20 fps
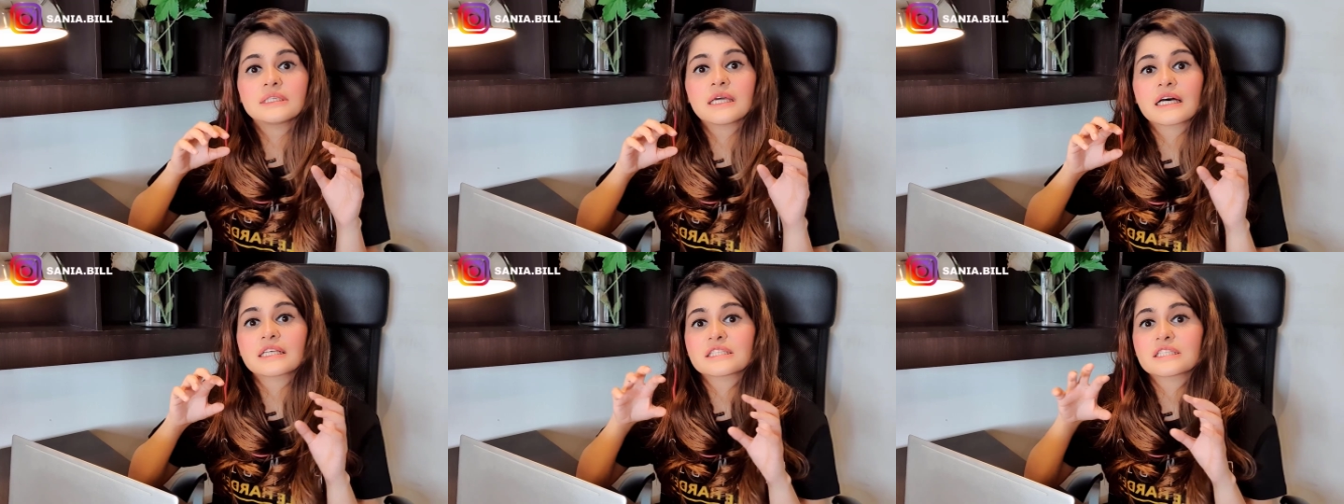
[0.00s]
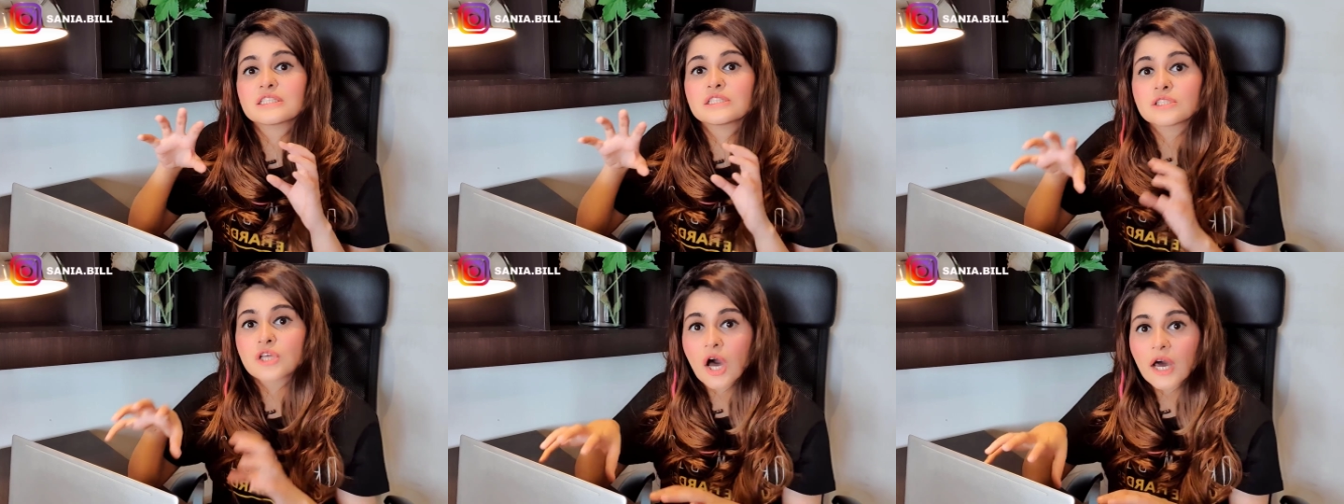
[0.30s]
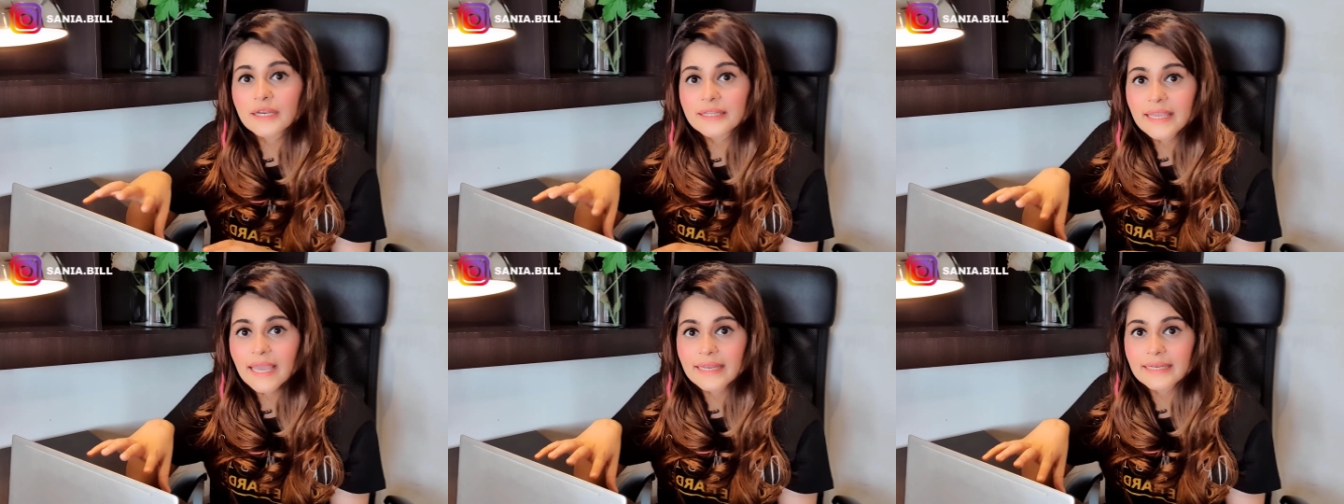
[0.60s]
does
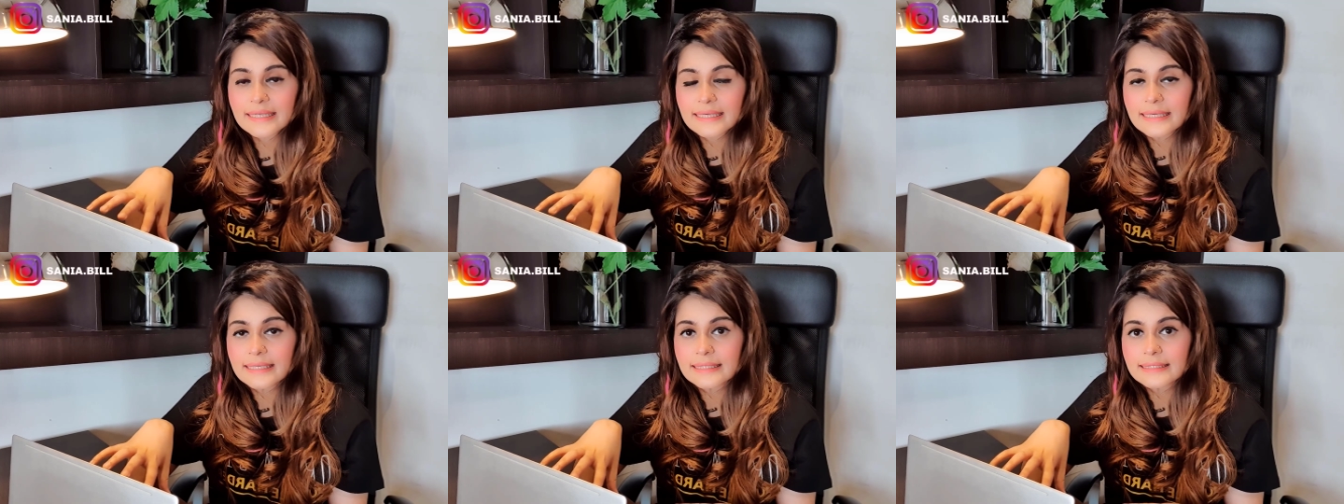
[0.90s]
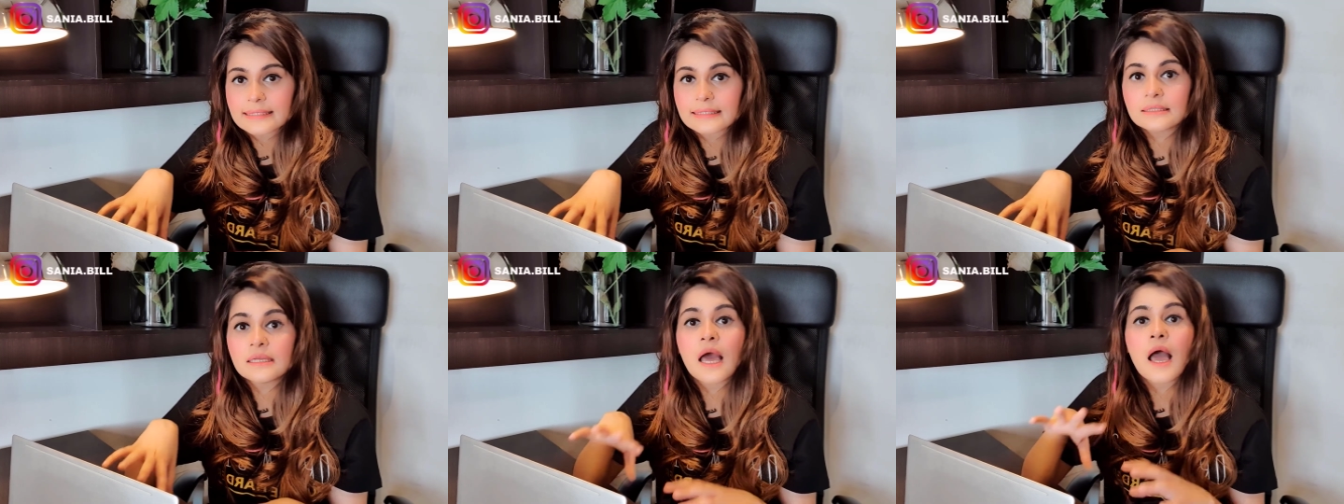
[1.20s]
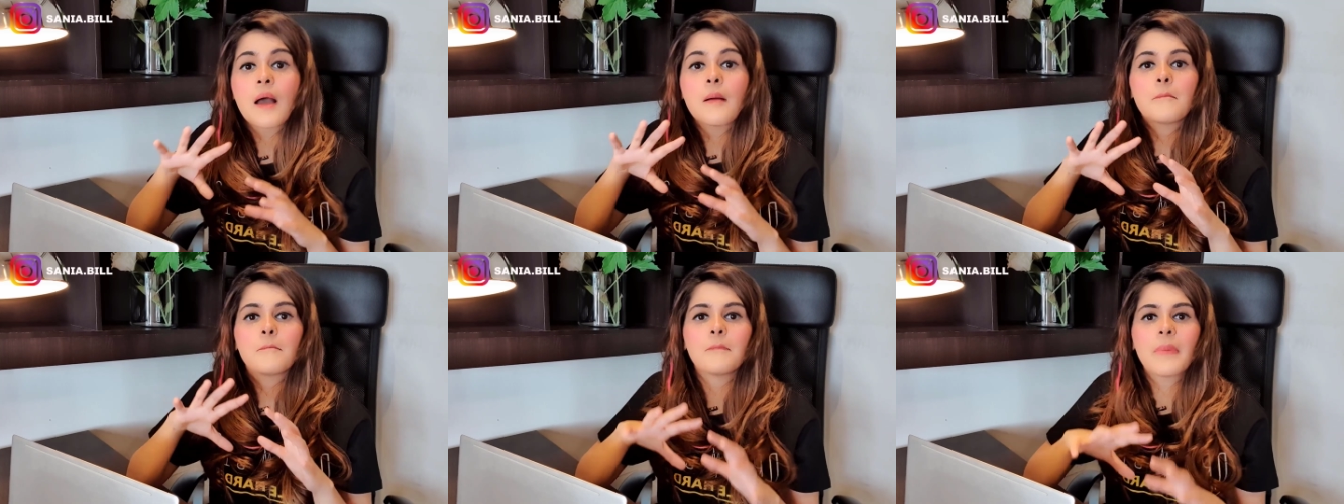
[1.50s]
not get eaten
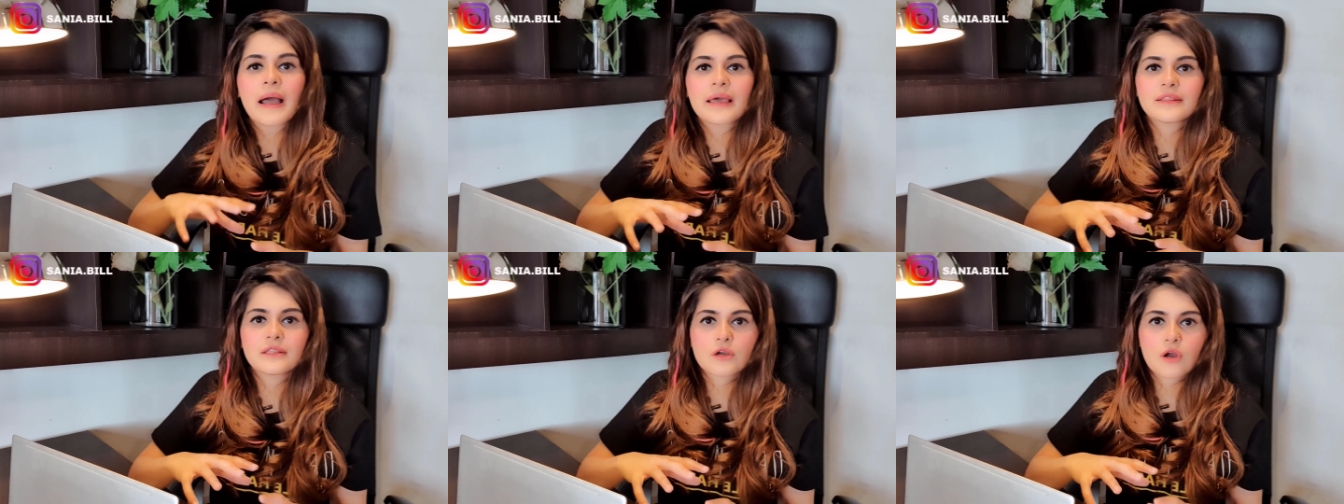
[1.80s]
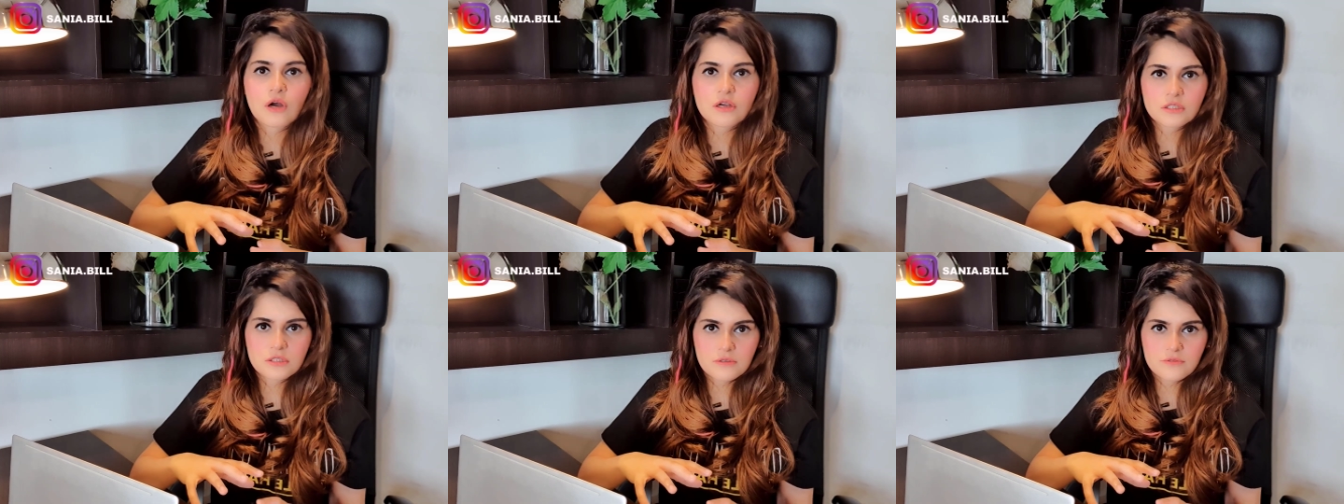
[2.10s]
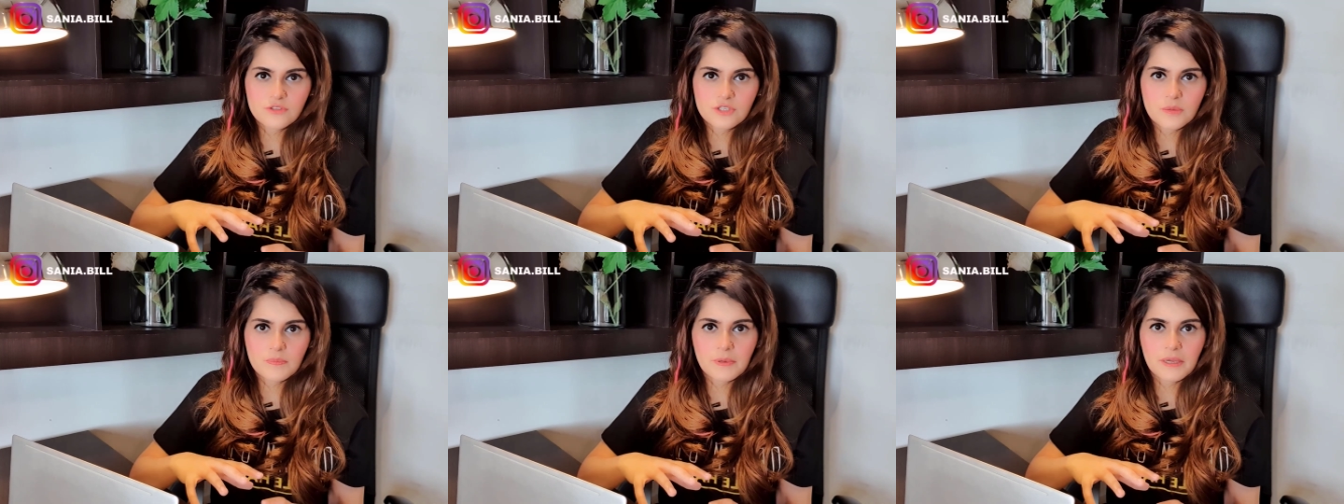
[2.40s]
by the cost
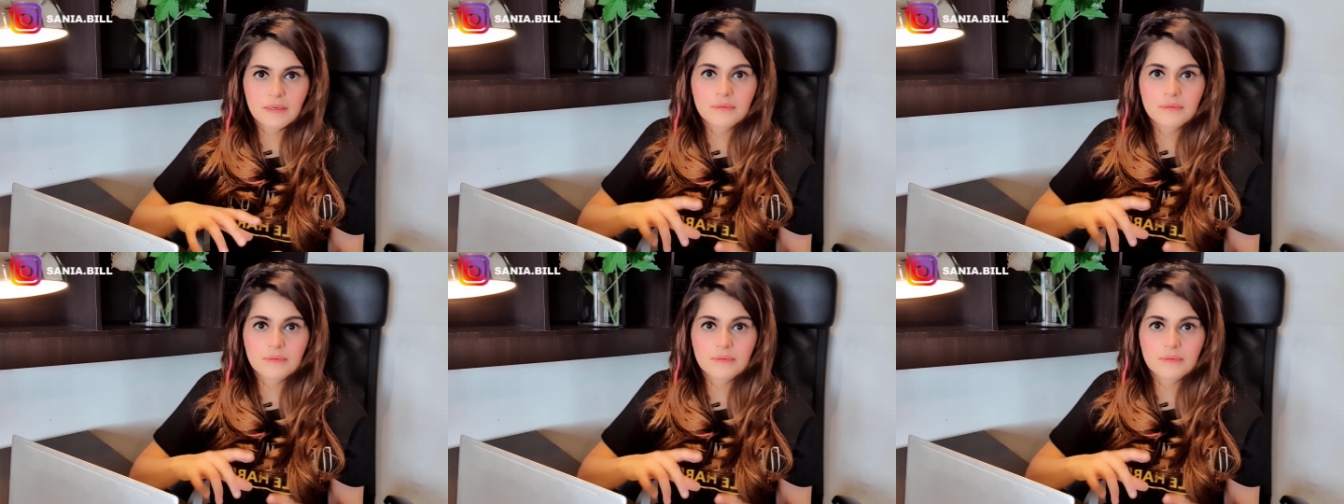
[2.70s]
of shipping.